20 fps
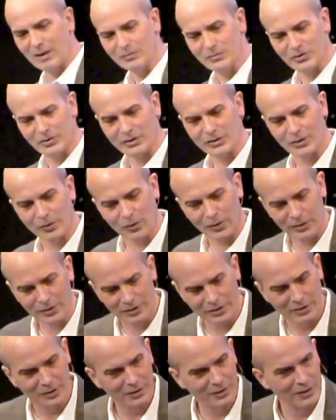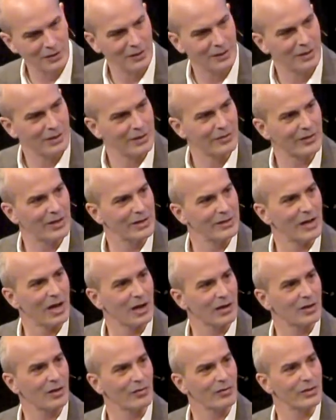to the door. They knock
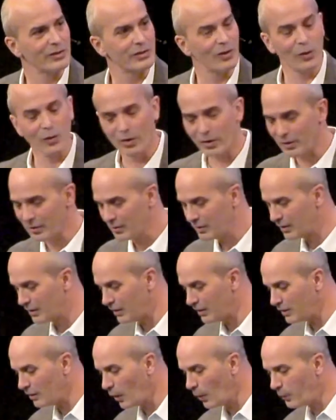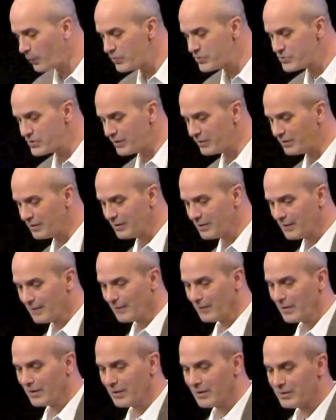on the door. He opens it.
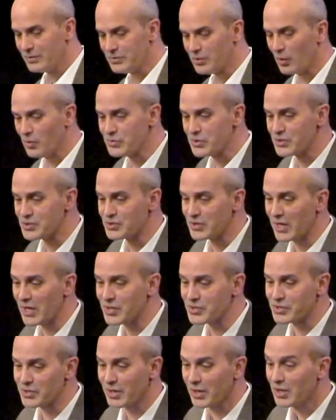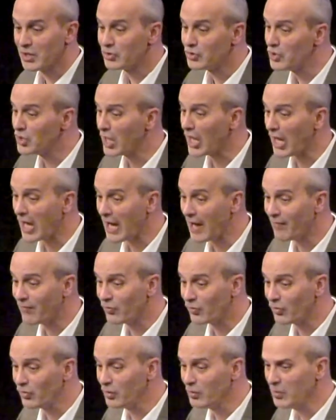Joseph says, Do you have
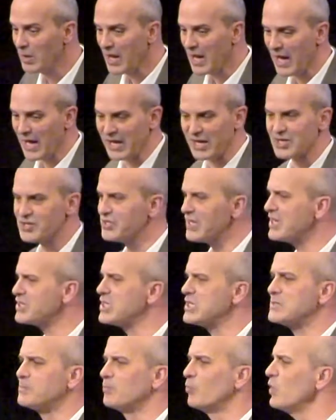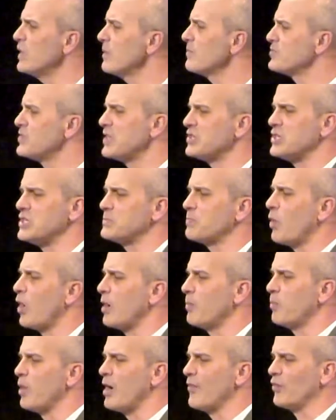room? And he says this, William says this part
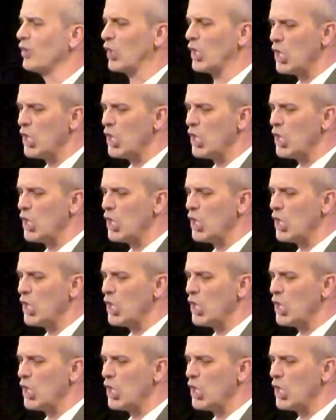perfectly